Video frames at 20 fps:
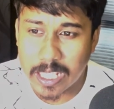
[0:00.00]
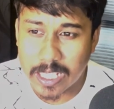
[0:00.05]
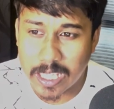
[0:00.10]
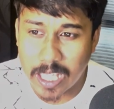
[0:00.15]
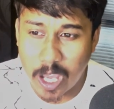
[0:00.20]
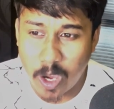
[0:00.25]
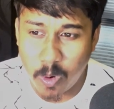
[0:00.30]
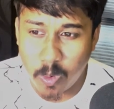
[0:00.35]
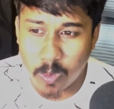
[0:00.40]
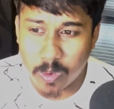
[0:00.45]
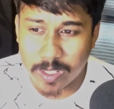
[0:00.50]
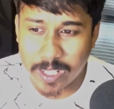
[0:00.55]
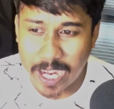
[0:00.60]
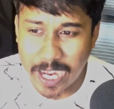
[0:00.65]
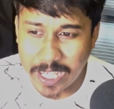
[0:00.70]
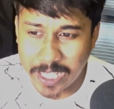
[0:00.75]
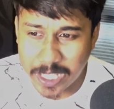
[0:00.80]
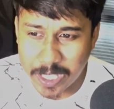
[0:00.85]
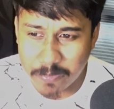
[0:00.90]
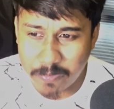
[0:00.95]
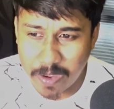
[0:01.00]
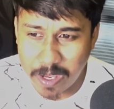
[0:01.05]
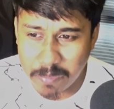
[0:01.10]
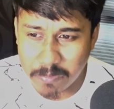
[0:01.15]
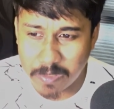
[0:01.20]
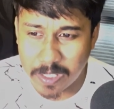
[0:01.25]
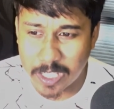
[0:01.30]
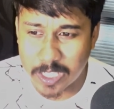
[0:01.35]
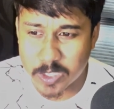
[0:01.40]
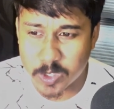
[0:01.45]
Now knight
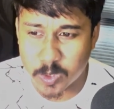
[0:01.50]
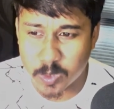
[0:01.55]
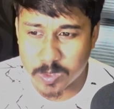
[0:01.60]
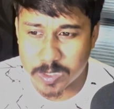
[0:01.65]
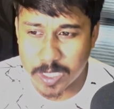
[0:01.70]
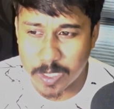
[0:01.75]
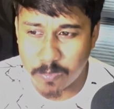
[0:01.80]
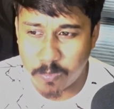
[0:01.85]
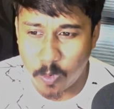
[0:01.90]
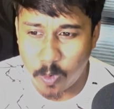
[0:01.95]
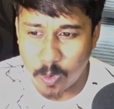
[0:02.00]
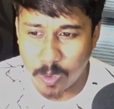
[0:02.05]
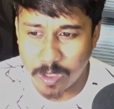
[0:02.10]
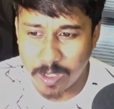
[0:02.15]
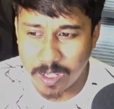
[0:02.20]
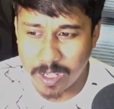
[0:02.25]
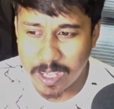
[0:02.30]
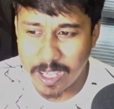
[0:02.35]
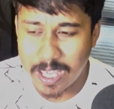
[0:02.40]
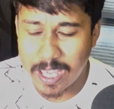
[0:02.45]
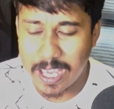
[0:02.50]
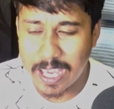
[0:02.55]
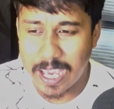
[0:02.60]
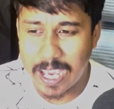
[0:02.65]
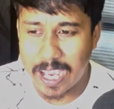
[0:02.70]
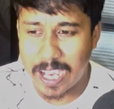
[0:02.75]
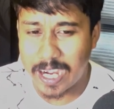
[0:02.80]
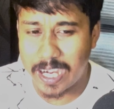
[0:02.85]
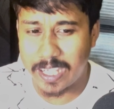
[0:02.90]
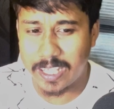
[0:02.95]
d5 leads to c4
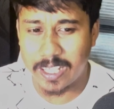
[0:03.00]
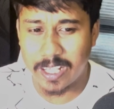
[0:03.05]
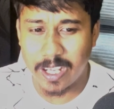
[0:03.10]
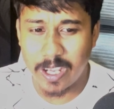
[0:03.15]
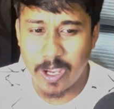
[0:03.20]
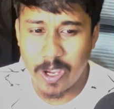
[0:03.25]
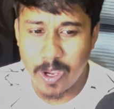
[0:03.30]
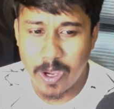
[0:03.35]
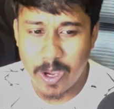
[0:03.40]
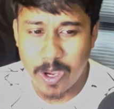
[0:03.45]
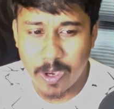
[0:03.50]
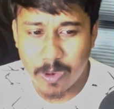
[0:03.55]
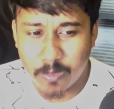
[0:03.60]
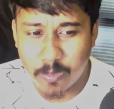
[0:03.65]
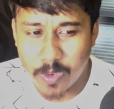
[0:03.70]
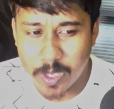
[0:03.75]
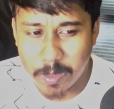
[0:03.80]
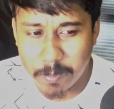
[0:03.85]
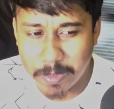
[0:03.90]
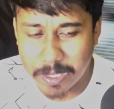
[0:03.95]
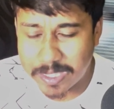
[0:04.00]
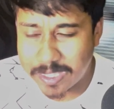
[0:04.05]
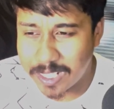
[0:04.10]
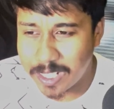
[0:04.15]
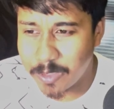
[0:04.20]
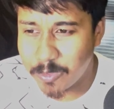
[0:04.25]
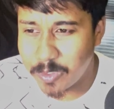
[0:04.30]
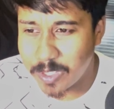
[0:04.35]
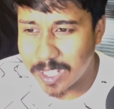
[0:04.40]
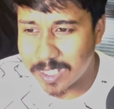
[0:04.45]
and queen
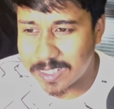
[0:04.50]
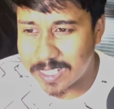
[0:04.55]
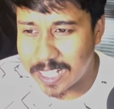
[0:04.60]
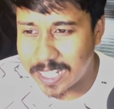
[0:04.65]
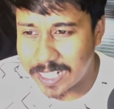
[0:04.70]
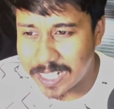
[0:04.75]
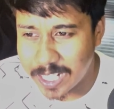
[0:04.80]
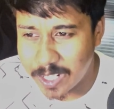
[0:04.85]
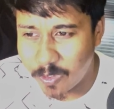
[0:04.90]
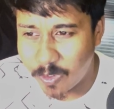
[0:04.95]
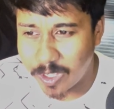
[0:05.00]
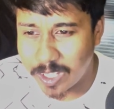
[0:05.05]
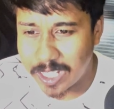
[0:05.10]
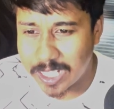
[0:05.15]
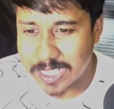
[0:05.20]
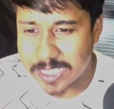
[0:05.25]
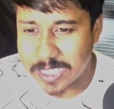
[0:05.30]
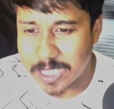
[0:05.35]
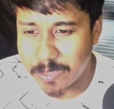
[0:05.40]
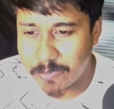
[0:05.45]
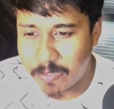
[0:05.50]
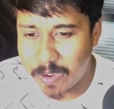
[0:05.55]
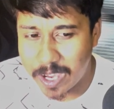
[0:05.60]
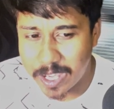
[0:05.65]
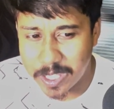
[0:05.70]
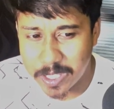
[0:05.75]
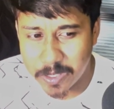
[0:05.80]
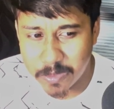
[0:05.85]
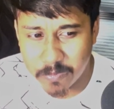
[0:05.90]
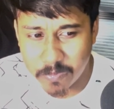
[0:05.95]
b3. We are threatening already
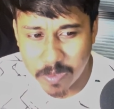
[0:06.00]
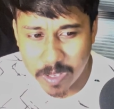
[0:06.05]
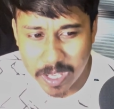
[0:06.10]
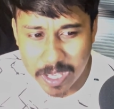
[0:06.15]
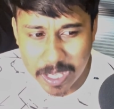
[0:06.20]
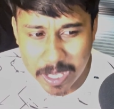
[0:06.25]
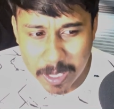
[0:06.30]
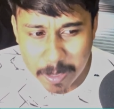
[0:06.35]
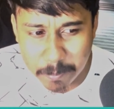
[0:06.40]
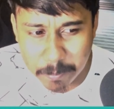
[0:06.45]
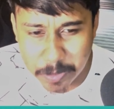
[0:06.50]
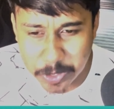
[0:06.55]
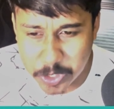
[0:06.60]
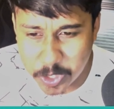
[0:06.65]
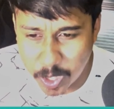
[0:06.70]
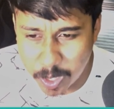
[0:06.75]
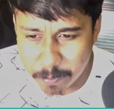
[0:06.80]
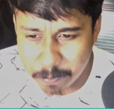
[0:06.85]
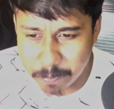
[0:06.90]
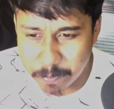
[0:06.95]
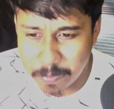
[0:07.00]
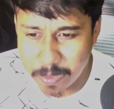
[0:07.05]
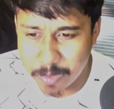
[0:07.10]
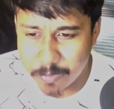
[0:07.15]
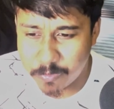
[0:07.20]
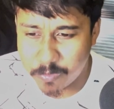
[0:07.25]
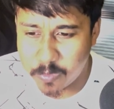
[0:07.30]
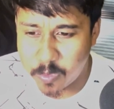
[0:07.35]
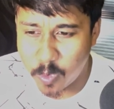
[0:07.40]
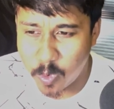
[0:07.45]
c5, bishop
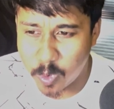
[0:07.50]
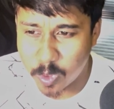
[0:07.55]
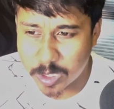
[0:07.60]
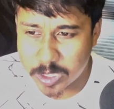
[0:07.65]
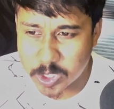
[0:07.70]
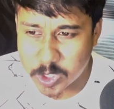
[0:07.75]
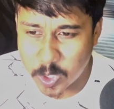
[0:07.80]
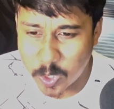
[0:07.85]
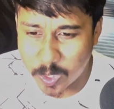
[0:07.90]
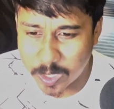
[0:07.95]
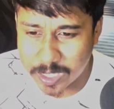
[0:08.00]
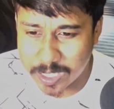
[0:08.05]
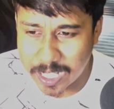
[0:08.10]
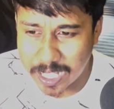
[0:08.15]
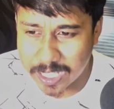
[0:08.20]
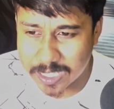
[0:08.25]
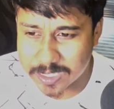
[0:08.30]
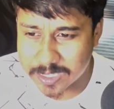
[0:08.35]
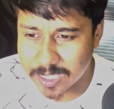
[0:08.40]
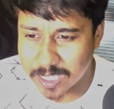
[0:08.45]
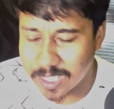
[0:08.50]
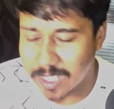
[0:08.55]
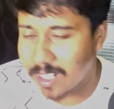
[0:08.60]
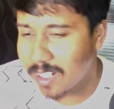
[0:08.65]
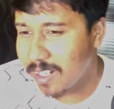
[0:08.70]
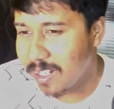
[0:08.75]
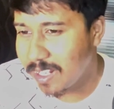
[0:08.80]
f4, short castle.